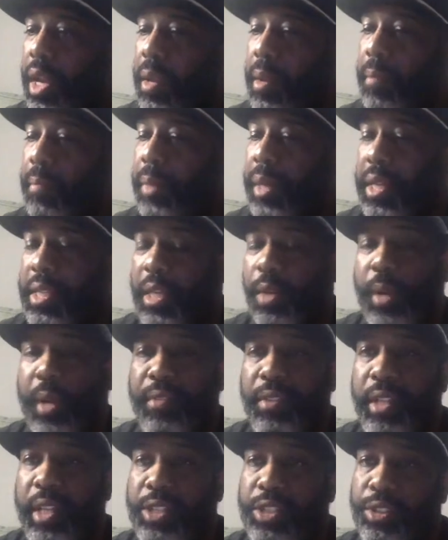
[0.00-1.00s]
because I don't have
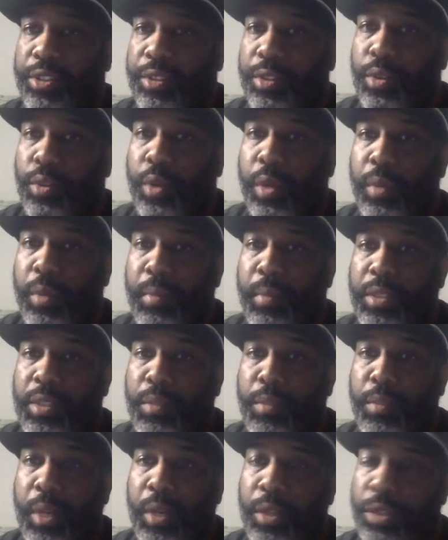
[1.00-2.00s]
the necessary equipment to
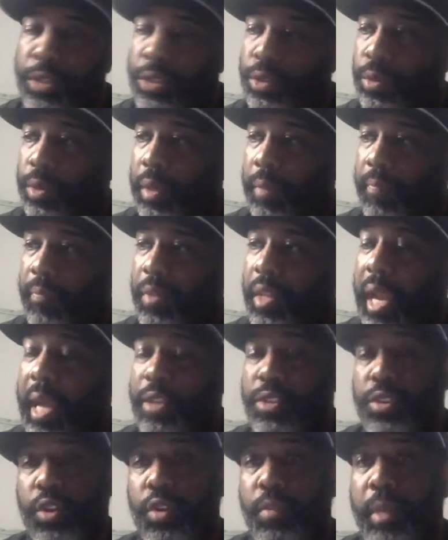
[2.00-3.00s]
be able to do it, I
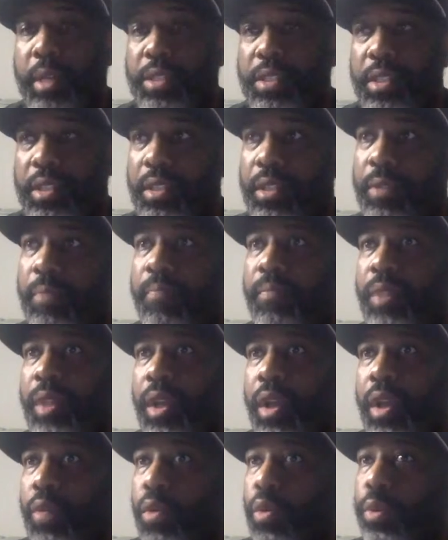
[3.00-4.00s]
told him, I said, look,
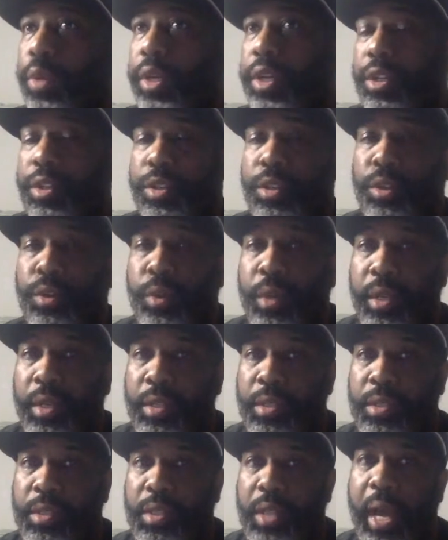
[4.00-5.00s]
what we can do
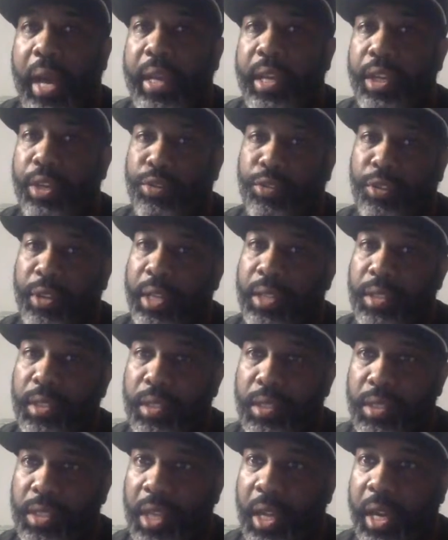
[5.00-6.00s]
is I can create the
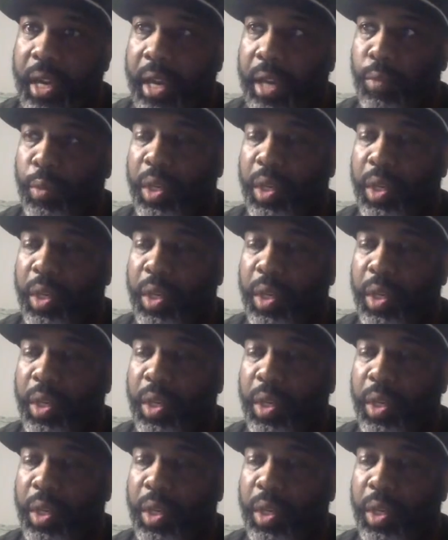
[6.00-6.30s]
design.